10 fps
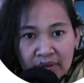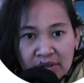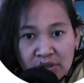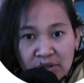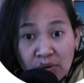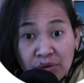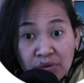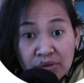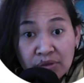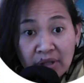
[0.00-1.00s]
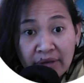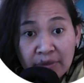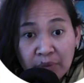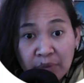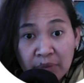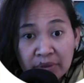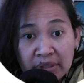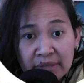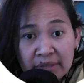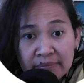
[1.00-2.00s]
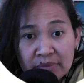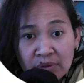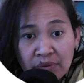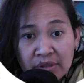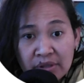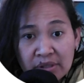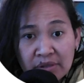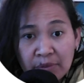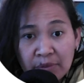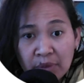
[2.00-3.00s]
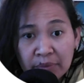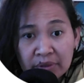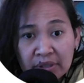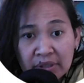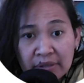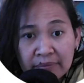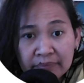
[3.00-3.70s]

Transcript: so you select the property so this is the property